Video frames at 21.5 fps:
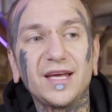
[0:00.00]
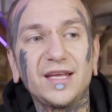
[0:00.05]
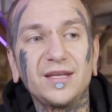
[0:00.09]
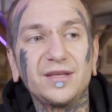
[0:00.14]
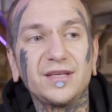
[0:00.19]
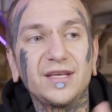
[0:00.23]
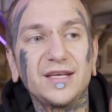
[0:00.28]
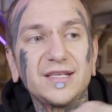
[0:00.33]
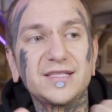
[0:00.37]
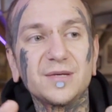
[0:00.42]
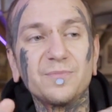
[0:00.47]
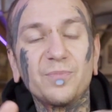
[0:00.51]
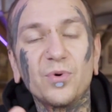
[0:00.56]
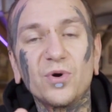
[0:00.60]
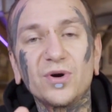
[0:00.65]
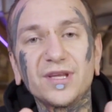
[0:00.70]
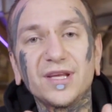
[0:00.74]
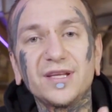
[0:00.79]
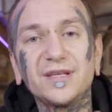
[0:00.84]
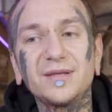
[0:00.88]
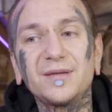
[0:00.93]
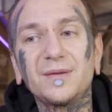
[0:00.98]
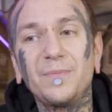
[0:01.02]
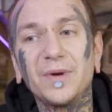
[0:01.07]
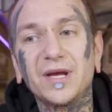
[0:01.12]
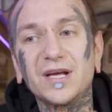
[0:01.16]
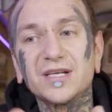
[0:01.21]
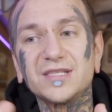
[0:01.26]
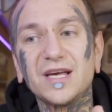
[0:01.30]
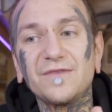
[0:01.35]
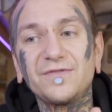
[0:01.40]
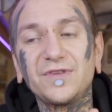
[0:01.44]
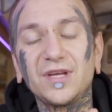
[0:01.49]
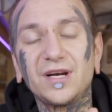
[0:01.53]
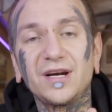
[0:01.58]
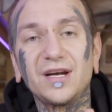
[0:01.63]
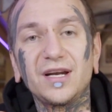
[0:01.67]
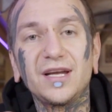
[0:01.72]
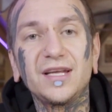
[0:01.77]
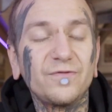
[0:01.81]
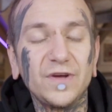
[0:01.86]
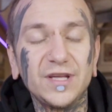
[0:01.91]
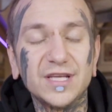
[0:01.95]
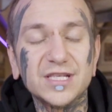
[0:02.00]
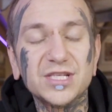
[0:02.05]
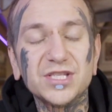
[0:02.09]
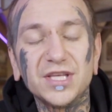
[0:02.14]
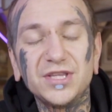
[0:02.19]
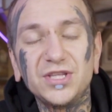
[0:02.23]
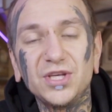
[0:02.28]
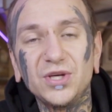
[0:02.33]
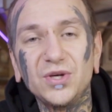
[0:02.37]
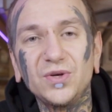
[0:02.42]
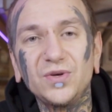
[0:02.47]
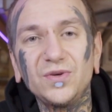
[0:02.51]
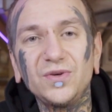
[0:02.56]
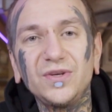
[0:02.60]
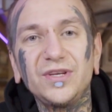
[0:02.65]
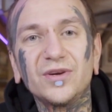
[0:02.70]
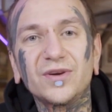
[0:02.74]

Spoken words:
And it's important because after it finished tattoo,